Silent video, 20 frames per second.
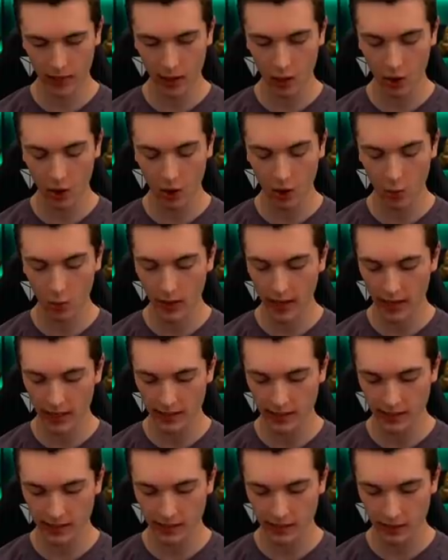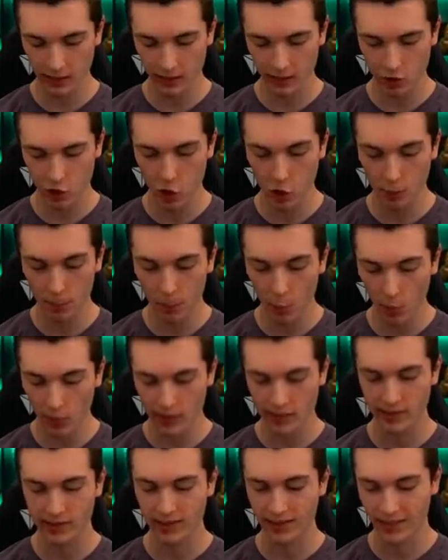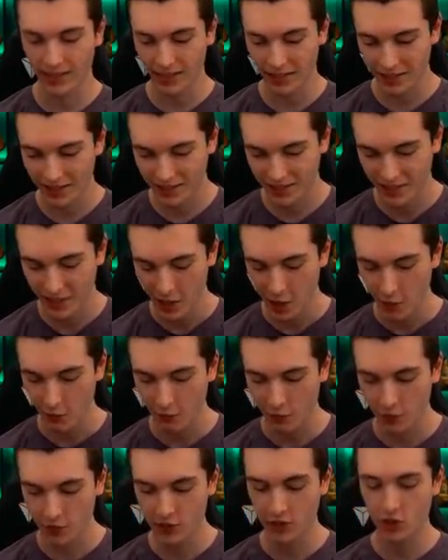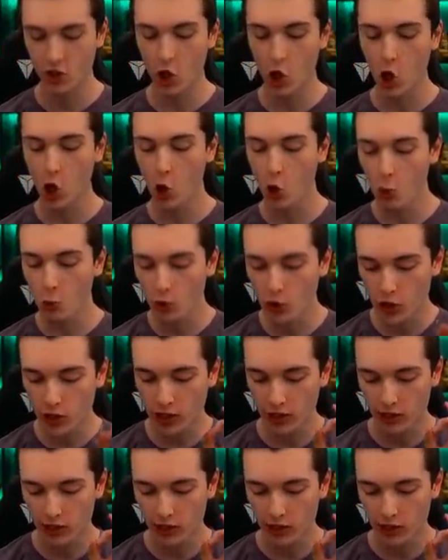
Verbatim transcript: Oh wait, is this two point six versus O G